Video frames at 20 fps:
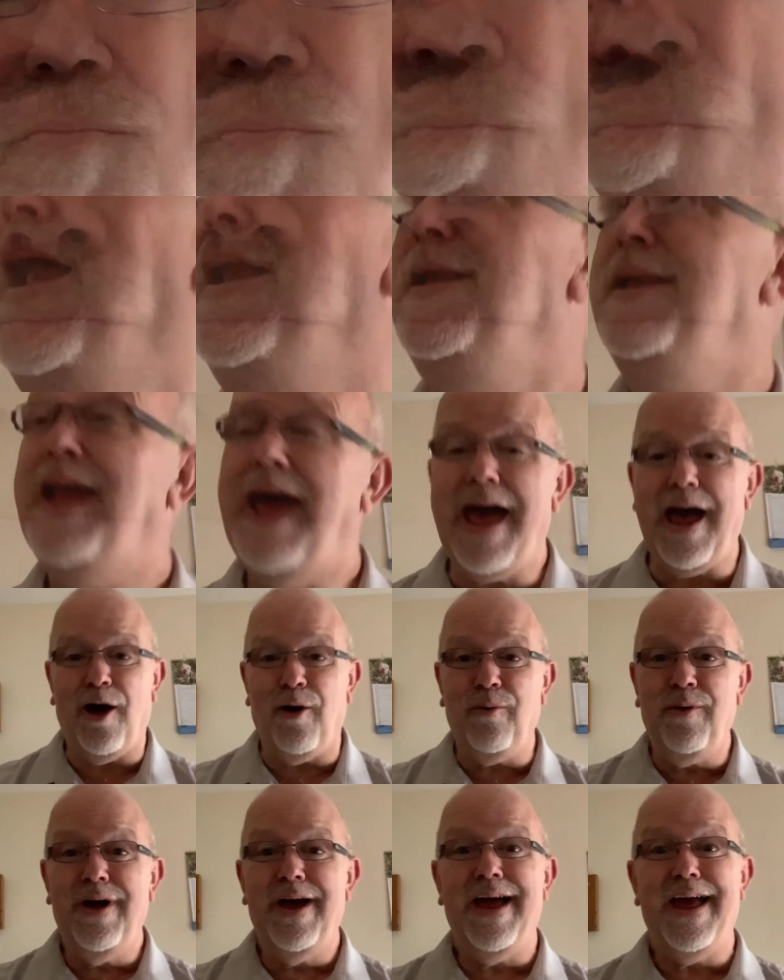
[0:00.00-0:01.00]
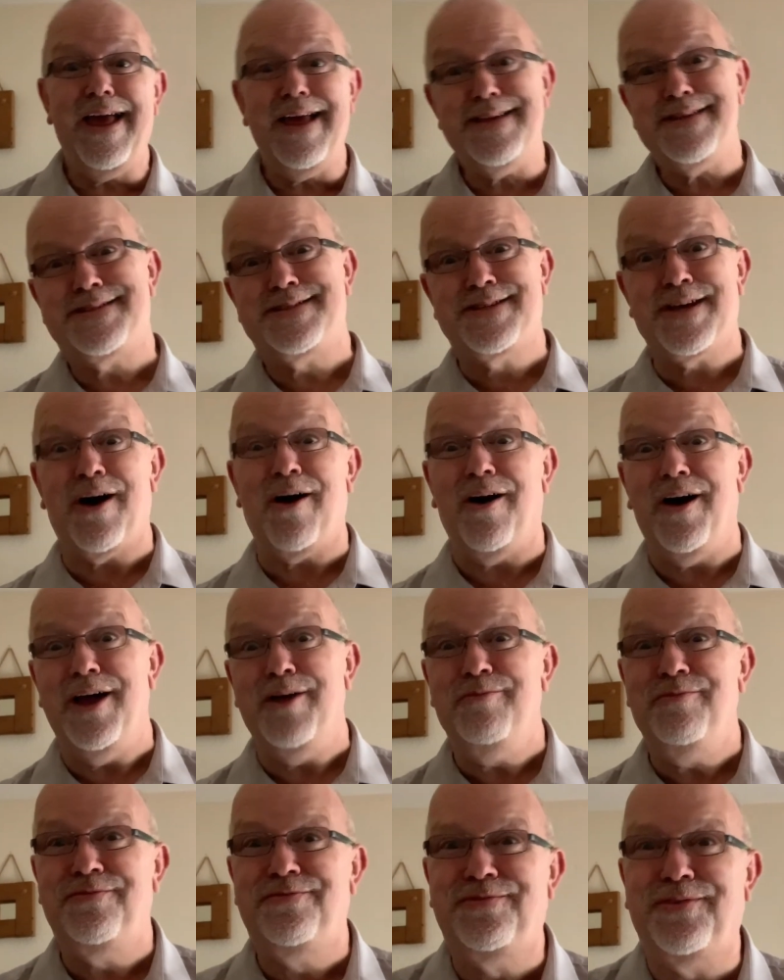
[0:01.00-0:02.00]
And now it's
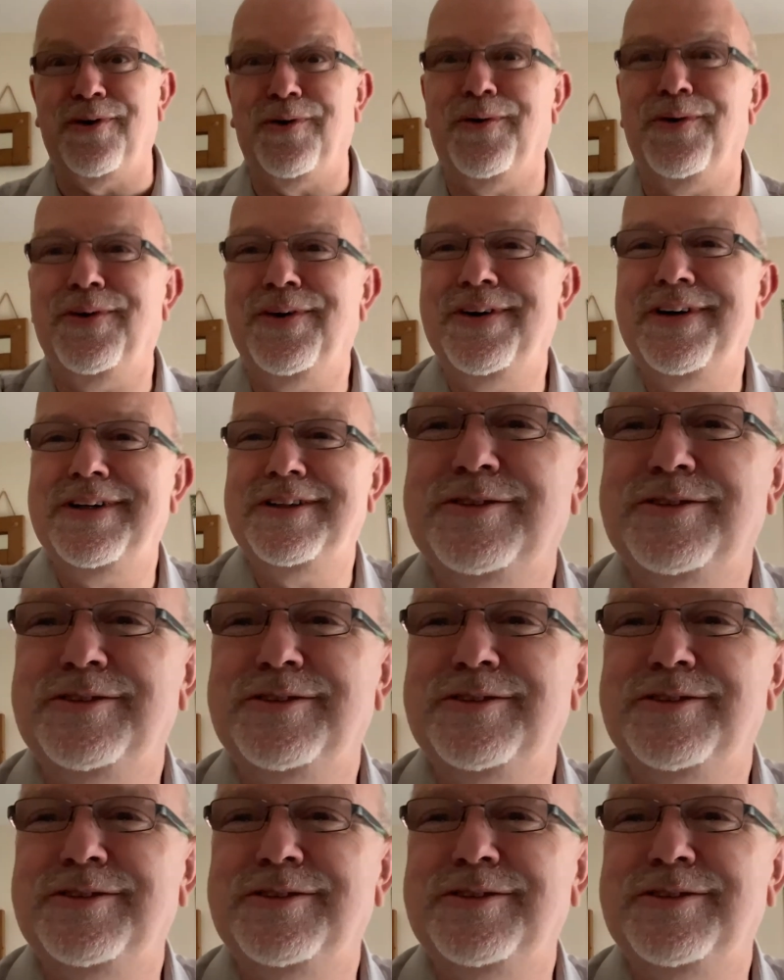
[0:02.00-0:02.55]
time for...